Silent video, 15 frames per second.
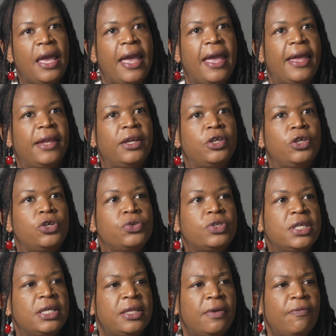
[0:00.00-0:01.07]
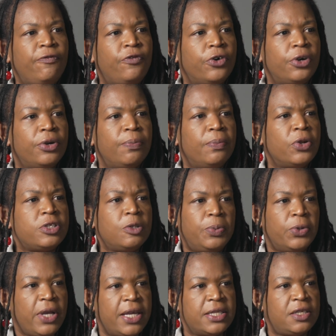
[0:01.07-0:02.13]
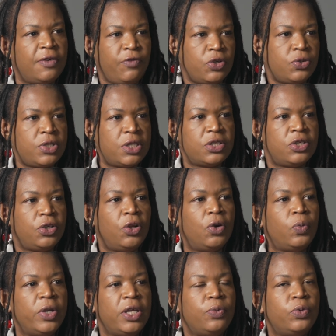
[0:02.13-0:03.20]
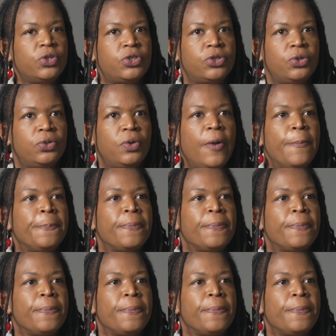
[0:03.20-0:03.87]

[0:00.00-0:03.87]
and using them for multiple kinds of uses, you know, we will do